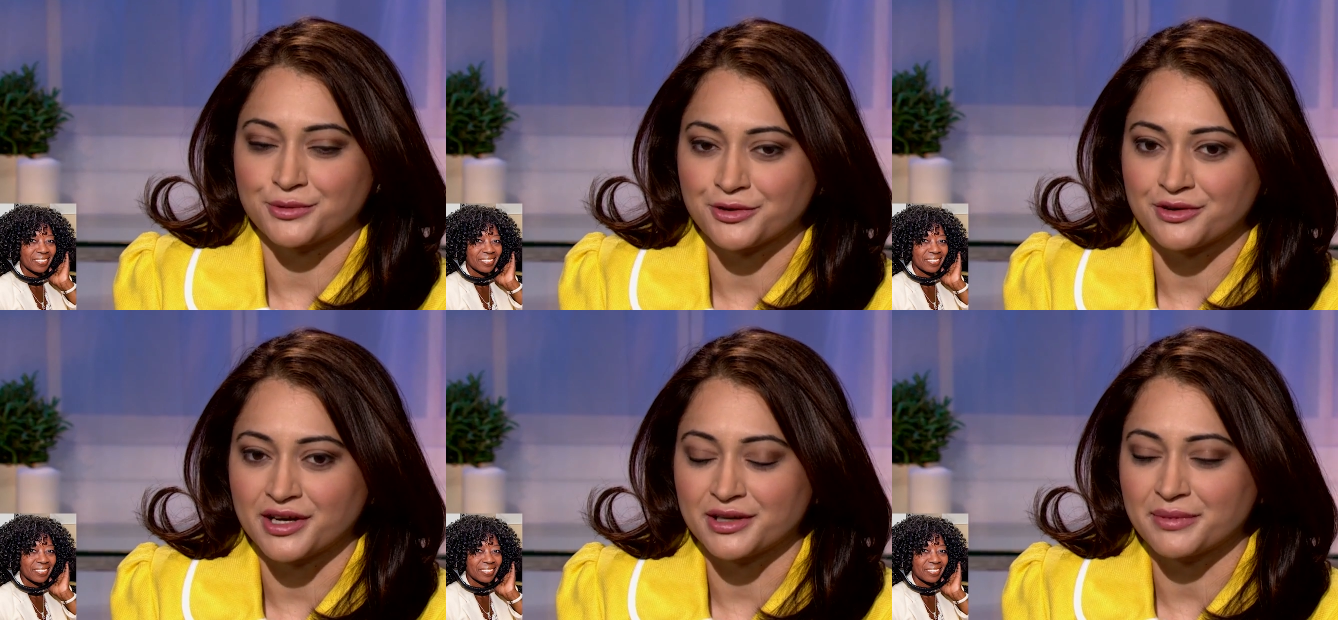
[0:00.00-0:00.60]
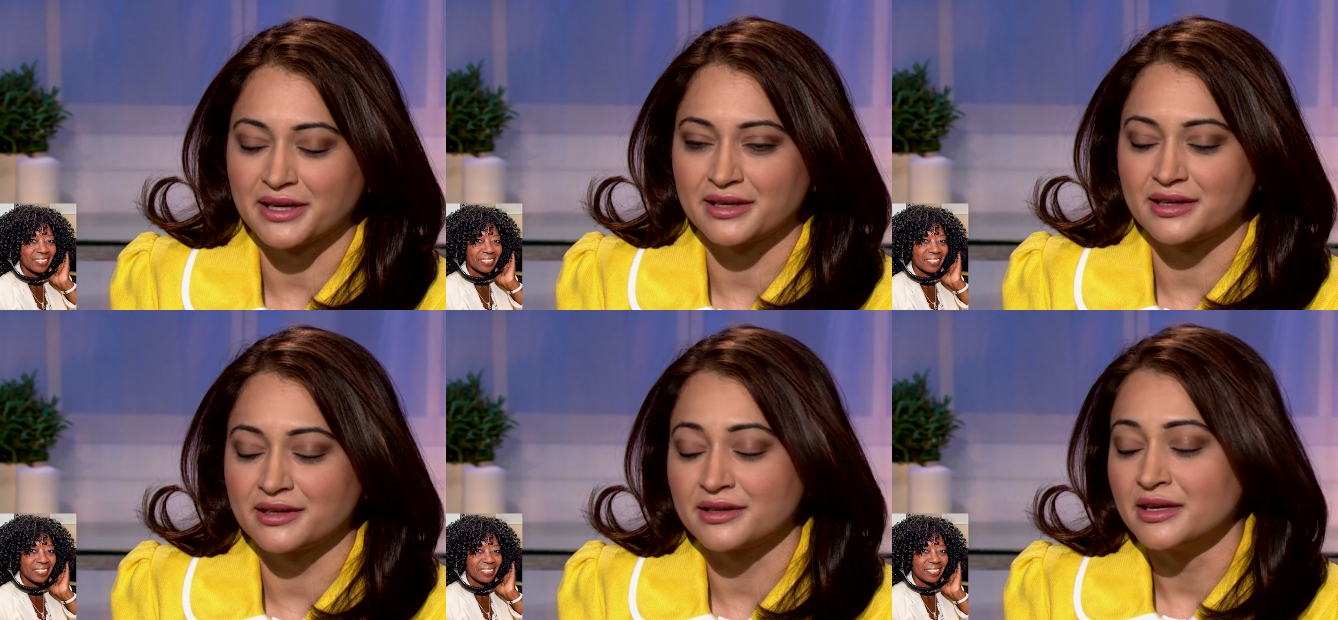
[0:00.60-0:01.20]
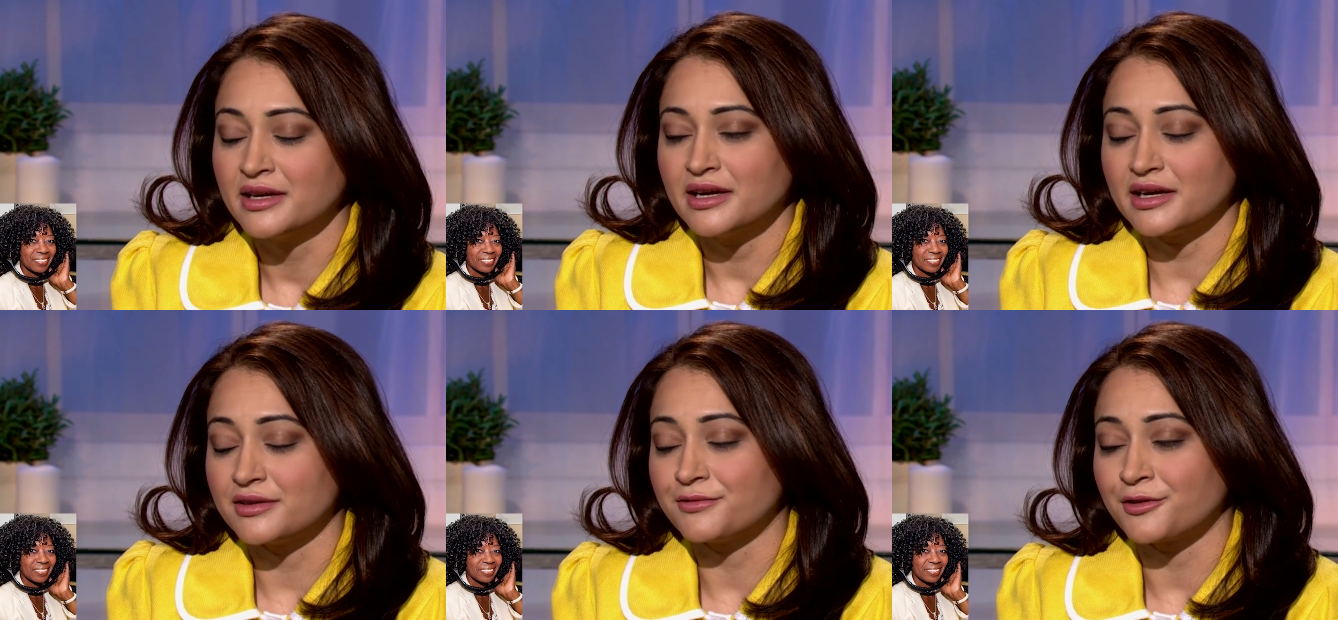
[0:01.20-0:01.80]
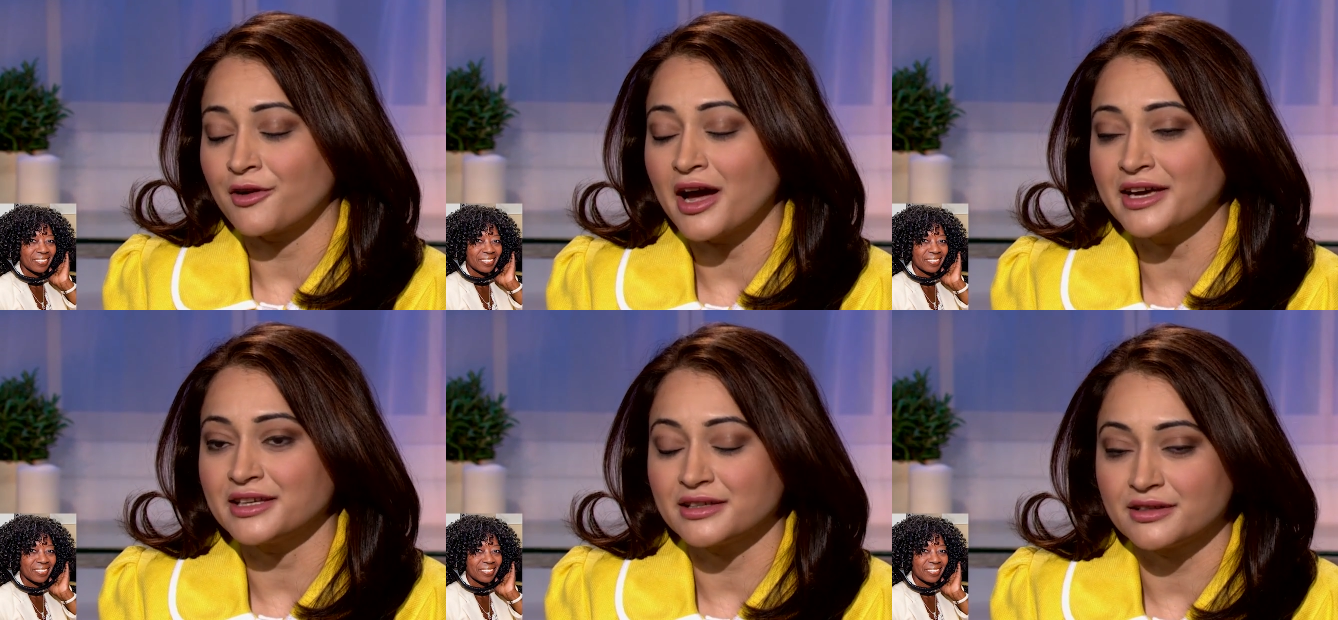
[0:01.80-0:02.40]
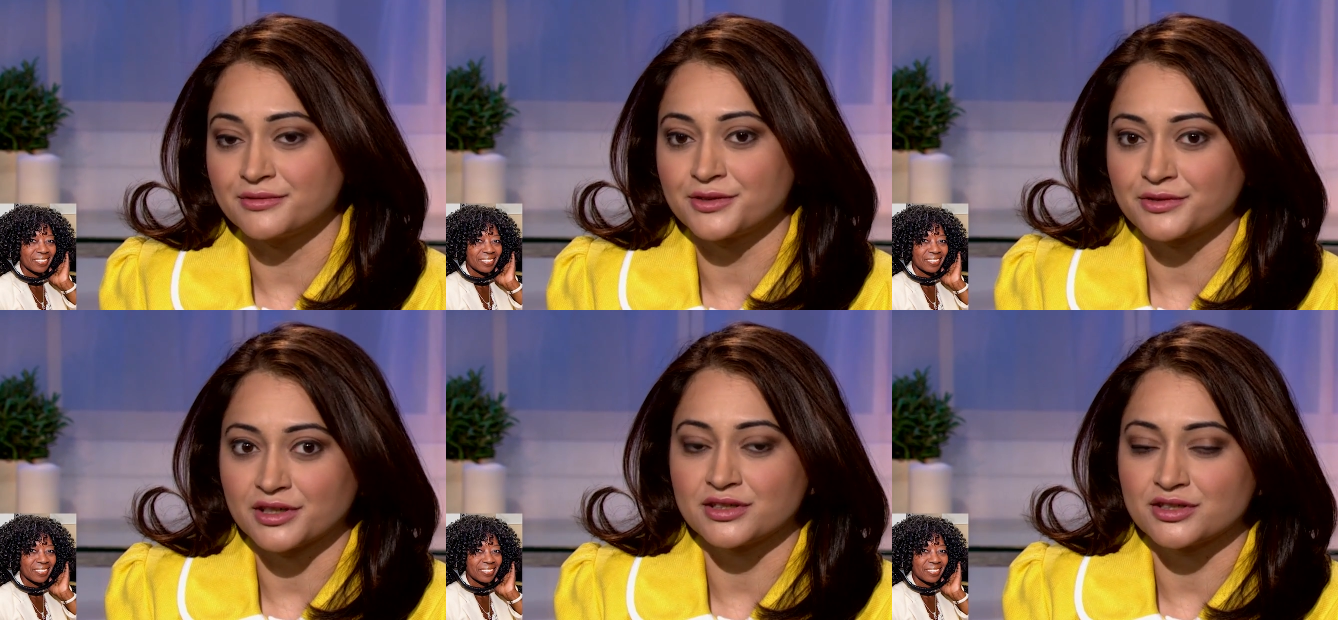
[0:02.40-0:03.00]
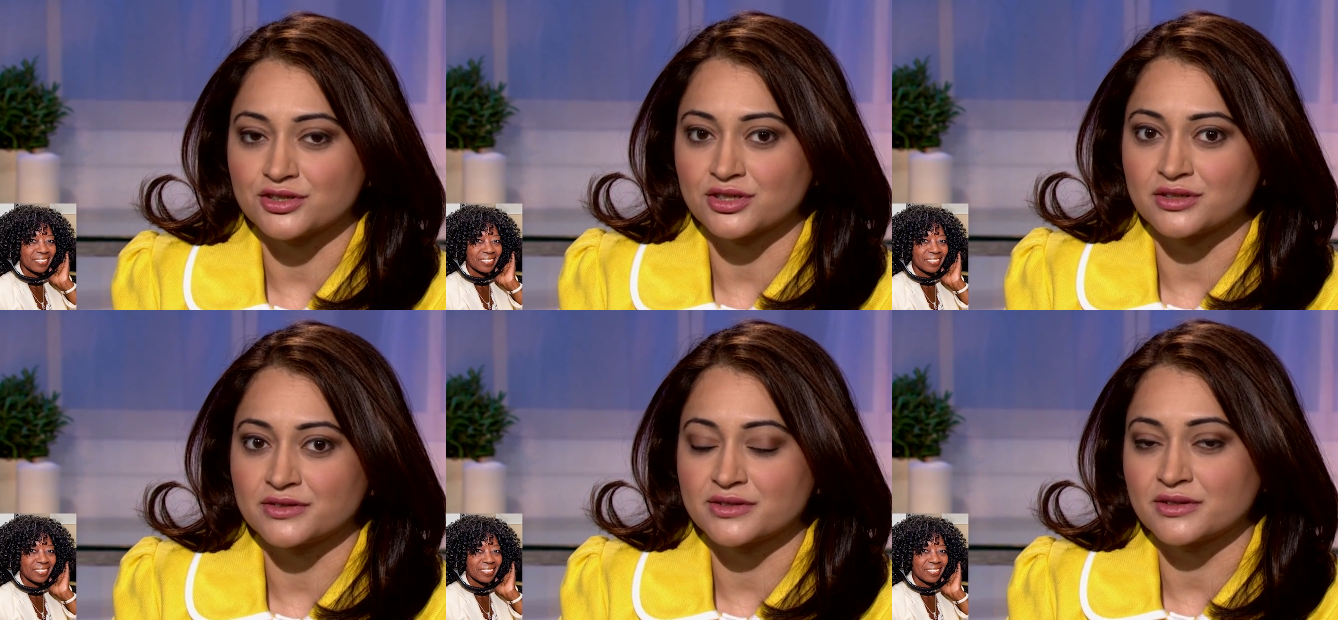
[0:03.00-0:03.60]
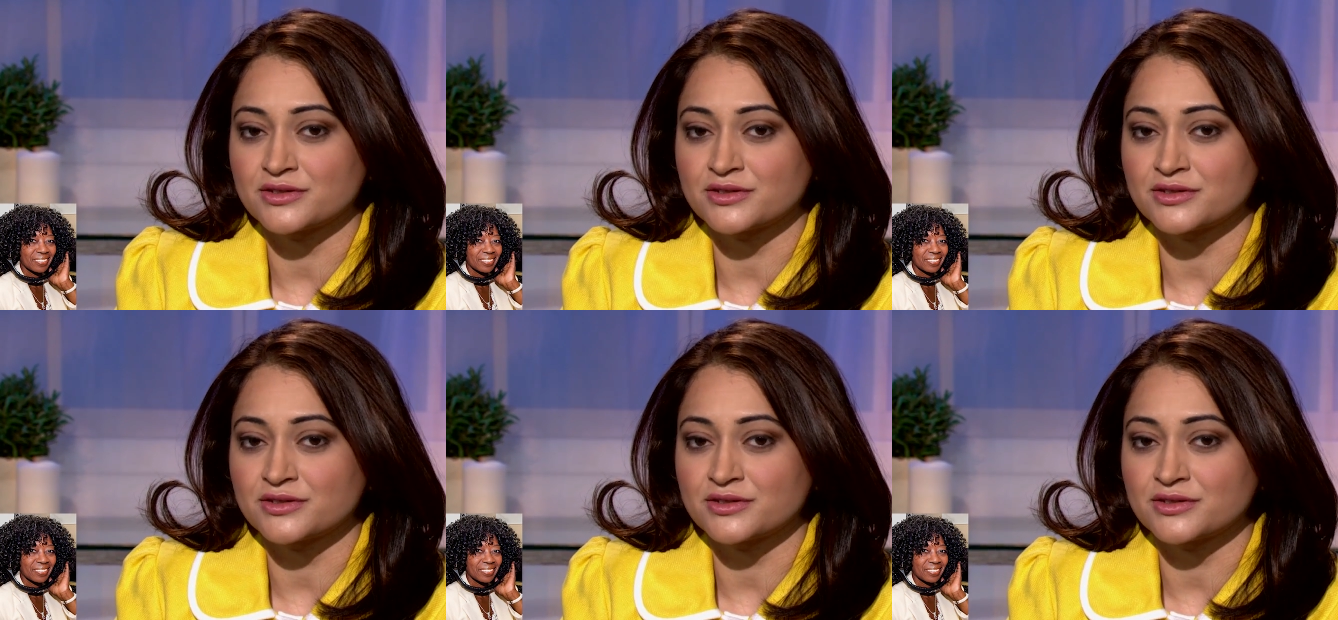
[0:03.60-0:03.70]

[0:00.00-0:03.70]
Speaker 1: with chronic pain and, and a variety of different conditions.